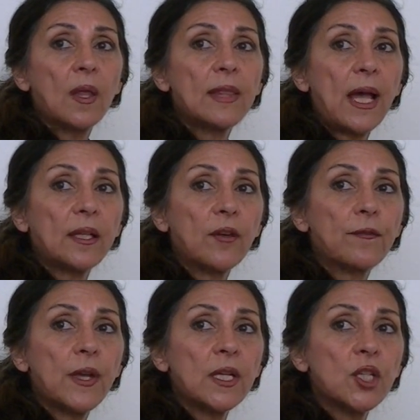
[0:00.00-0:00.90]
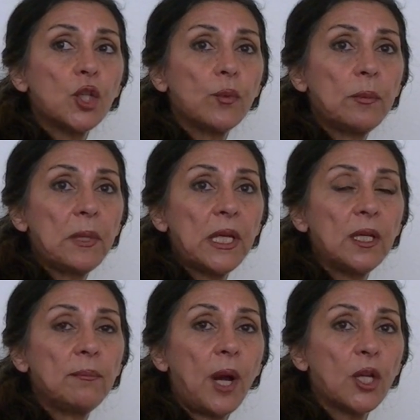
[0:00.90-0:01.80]
that affect human
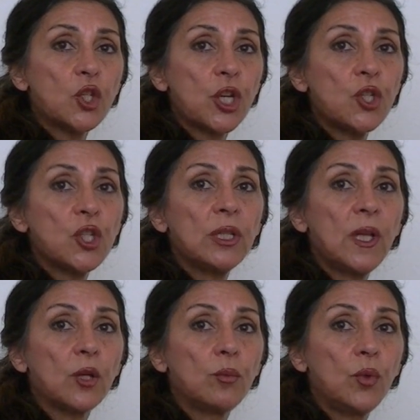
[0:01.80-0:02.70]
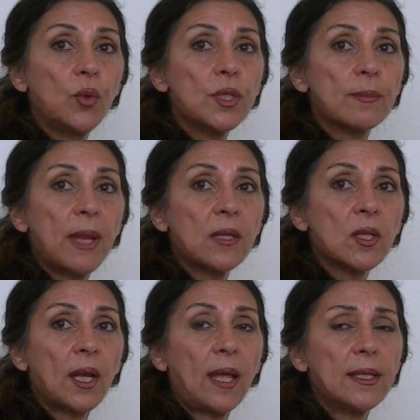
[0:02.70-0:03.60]
beings by changing their moods,
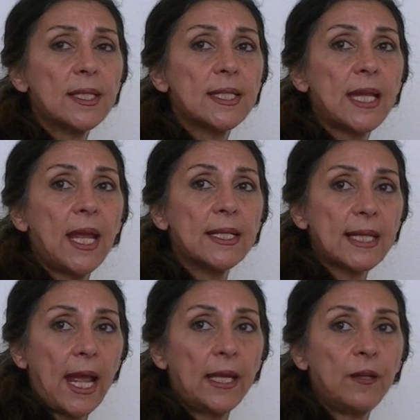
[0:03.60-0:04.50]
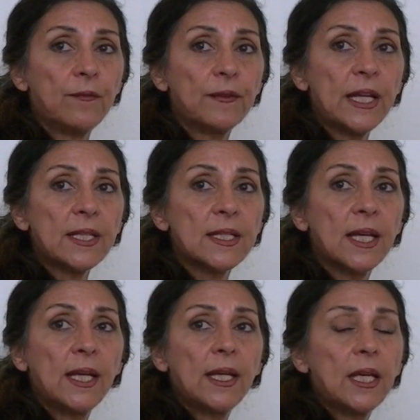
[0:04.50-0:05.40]
mental states, and inflict
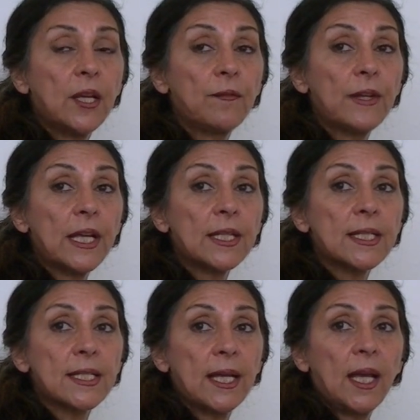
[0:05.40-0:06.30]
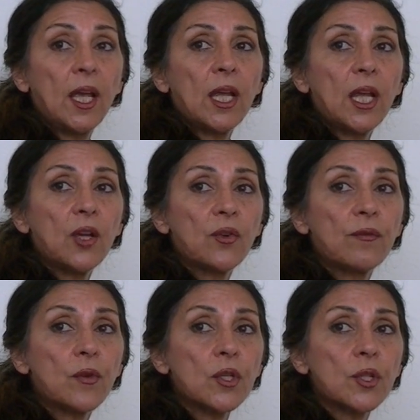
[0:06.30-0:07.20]
inflicts
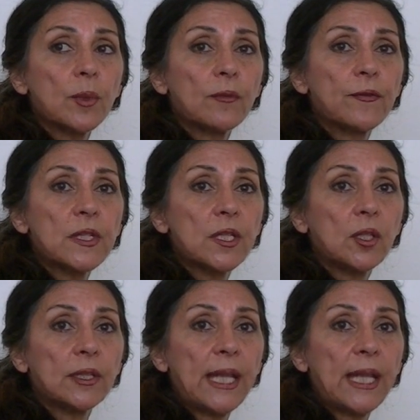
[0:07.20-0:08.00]
irreversible physical